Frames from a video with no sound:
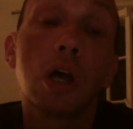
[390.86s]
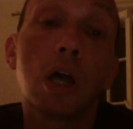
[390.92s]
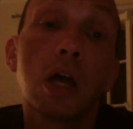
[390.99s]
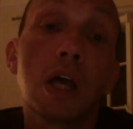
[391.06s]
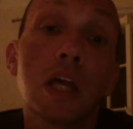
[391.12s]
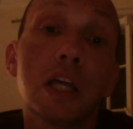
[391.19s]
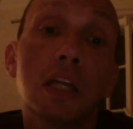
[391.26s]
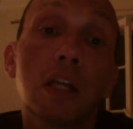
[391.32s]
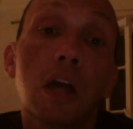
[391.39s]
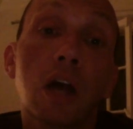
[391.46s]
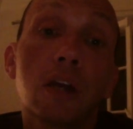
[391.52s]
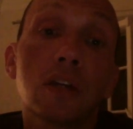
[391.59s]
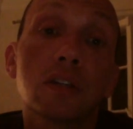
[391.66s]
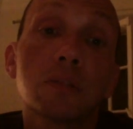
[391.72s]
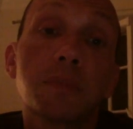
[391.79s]
in
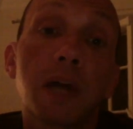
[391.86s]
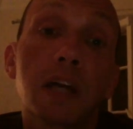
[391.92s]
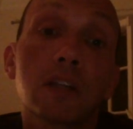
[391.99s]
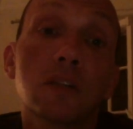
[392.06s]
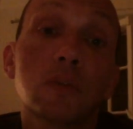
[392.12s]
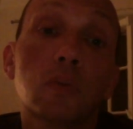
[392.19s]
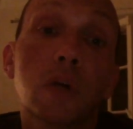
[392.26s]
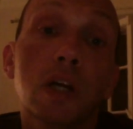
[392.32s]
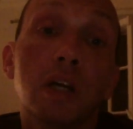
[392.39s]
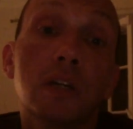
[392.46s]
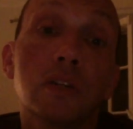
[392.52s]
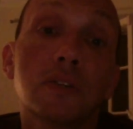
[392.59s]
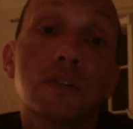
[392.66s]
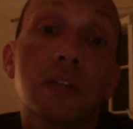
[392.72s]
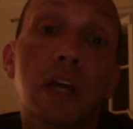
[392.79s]
unexpected
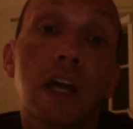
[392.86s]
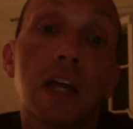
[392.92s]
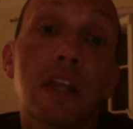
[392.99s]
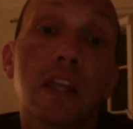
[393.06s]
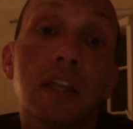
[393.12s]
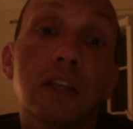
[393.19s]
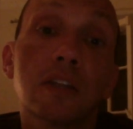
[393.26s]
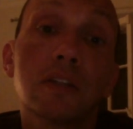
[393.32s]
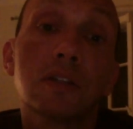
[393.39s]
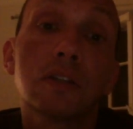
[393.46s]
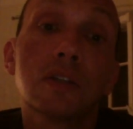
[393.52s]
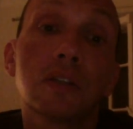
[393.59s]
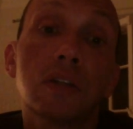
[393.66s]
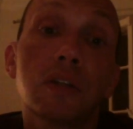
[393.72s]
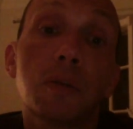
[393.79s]
ways, and
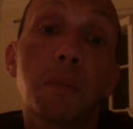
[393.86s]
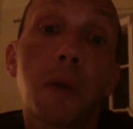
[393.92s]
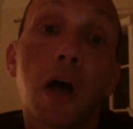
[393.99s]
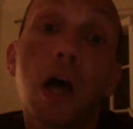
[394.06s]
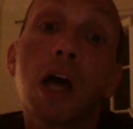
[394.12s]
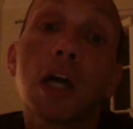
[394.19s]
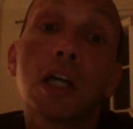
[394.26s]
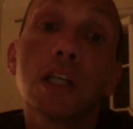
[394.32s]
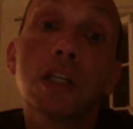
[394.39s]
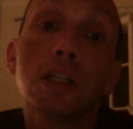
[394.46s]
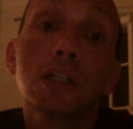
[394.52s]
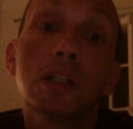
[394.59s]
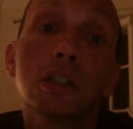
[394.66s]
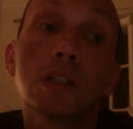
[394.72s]
the mind